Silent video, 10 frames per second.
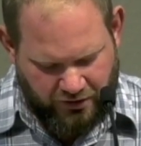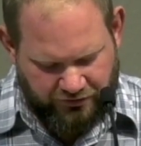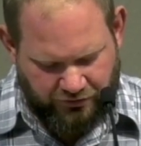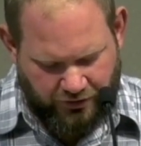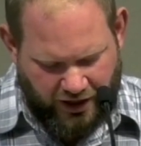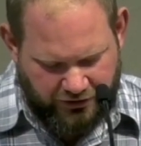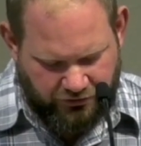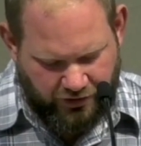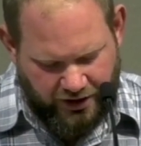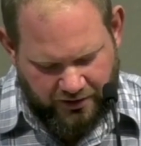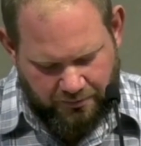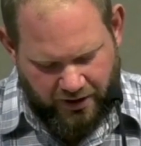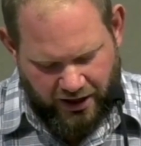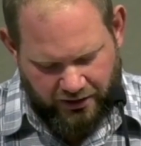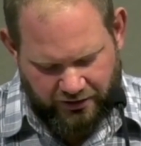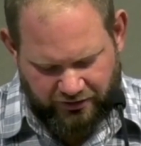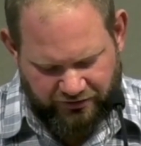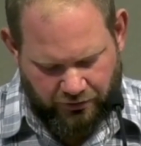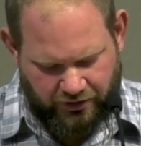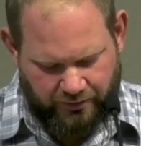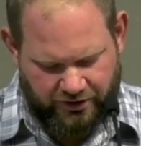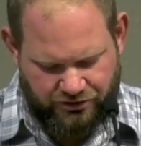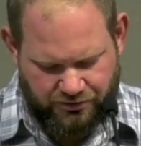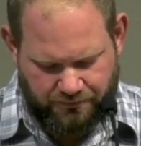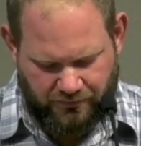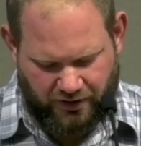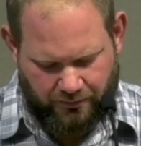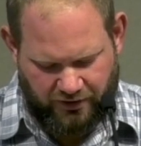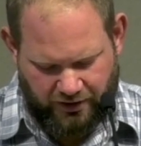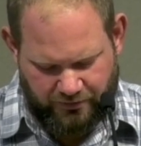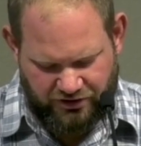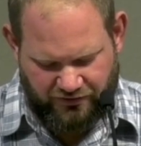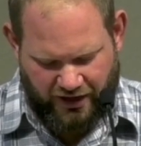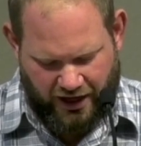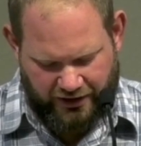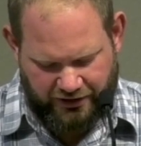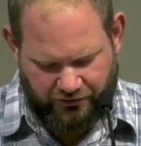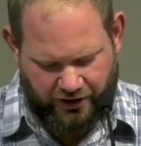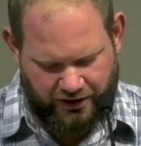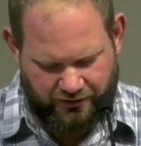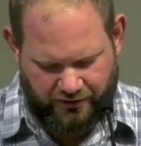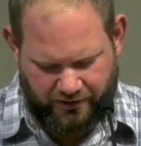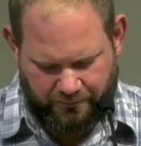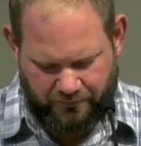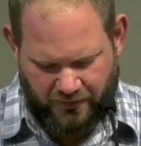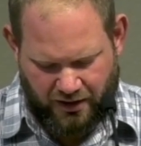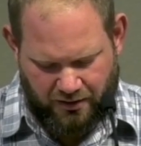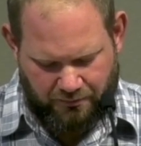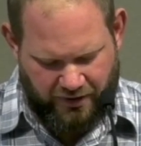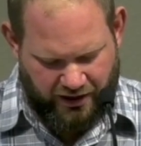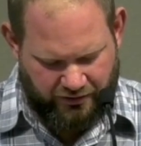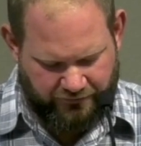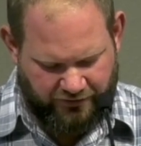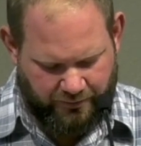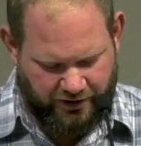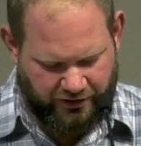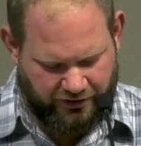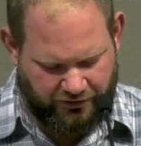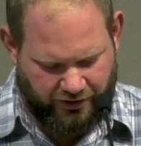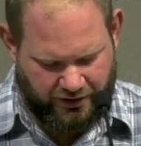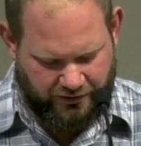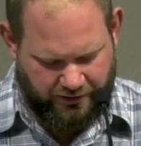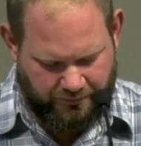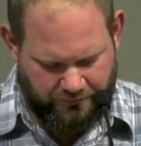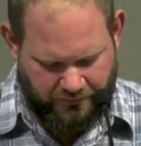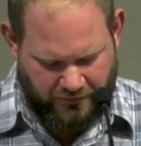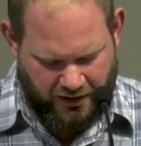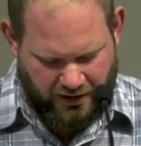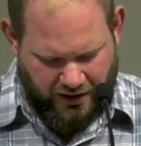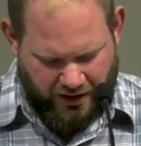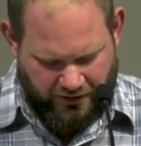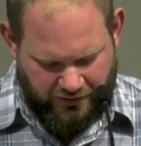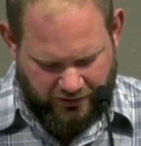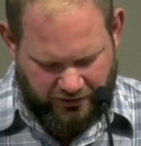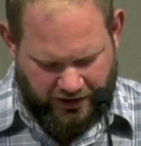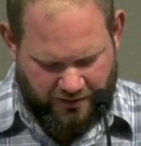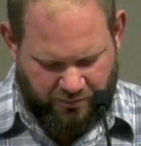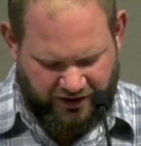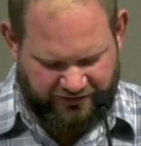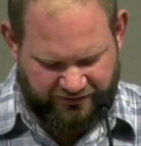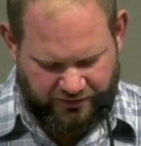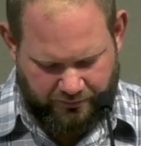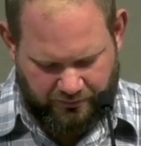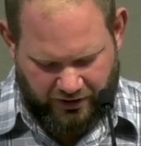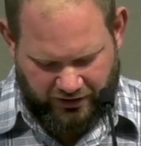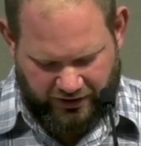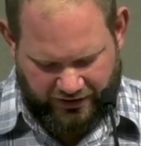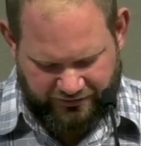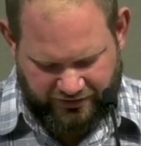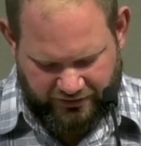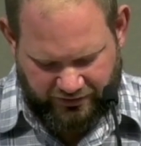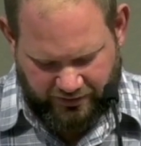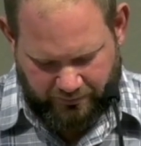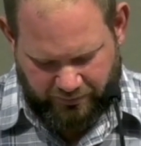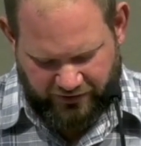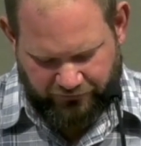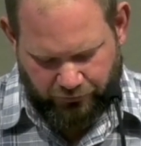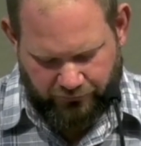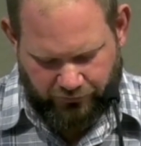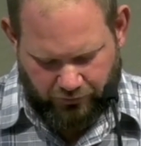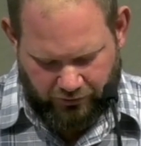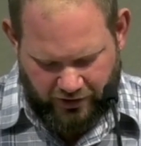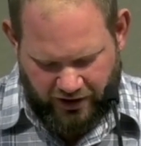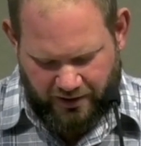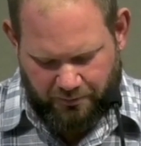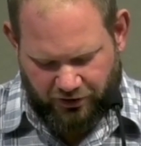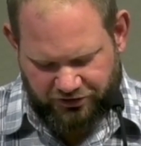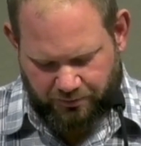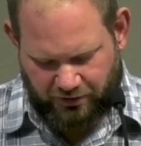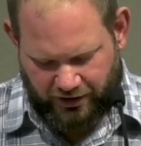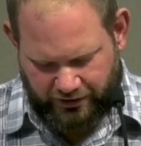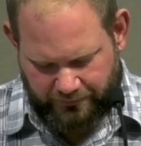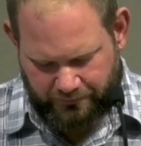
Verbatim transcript: So God created man in his own image. In the image of God, he created them. Male and female, he created them. And then God blessed them, and God said to them, Be fruitful and multiply,